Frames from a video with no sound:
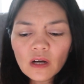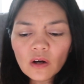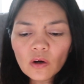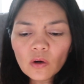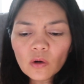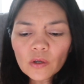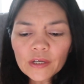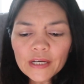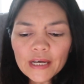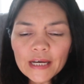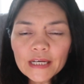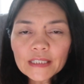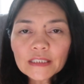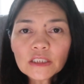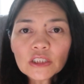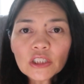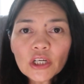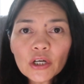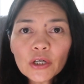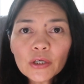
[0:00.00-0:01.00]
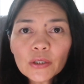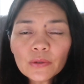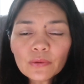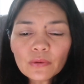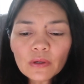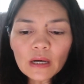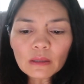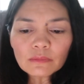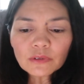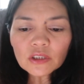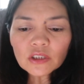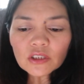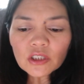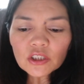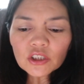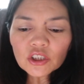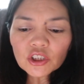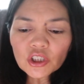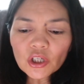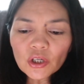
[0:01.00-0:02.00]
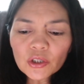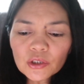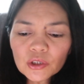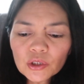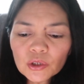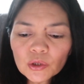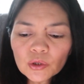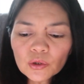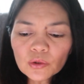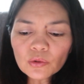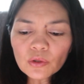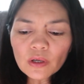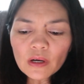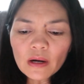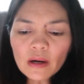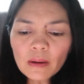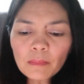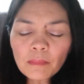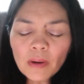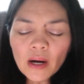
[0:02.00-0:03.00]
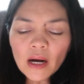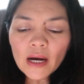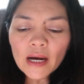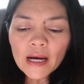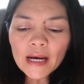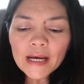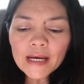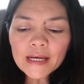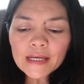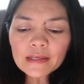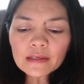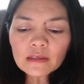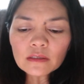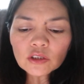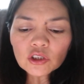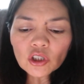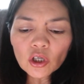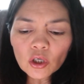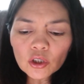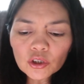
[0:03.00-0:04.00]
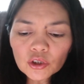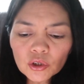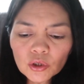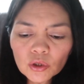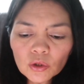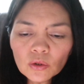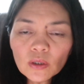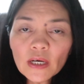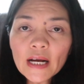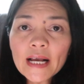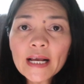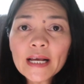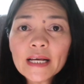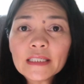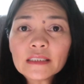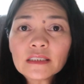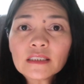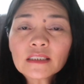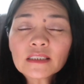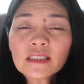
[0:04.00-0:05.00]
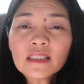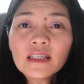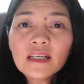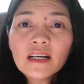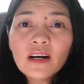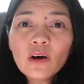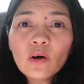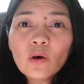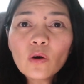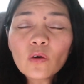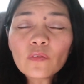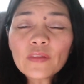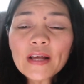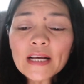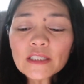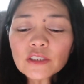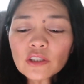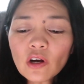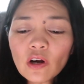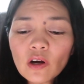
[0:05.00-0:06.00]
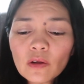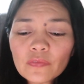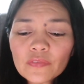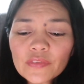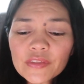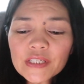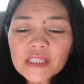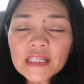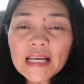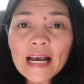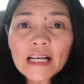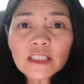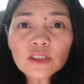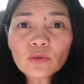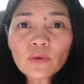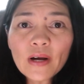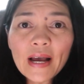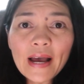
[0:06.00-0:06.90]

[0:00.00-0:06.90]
Okay, so I'm just going to show you my total and all that on the actual